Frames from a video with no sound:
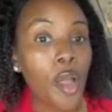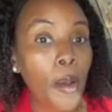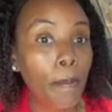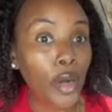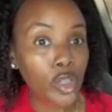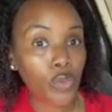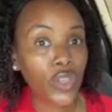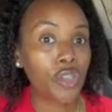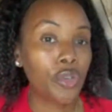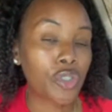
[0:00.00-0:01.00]
But when
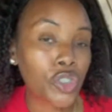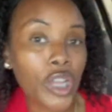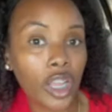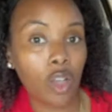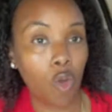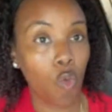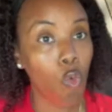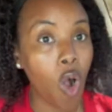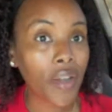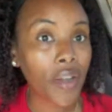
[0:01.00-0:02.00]
you check,
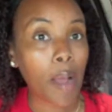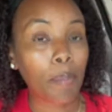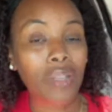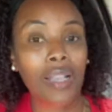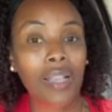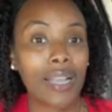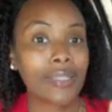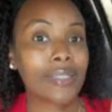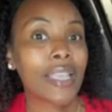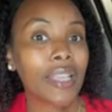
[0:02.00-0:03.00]
one applicant has
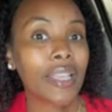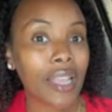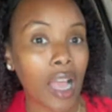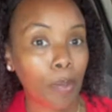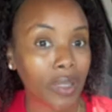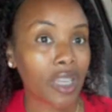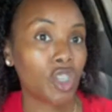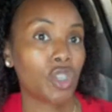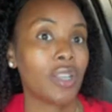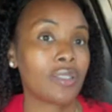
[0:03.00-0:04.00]
10
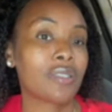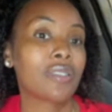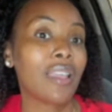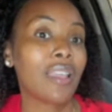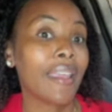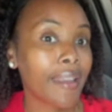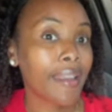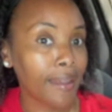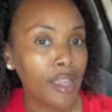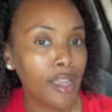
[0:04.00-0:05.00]
applications in.
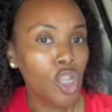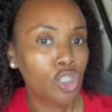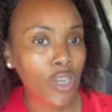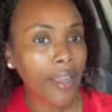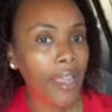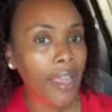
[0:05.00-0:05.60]
So that kind of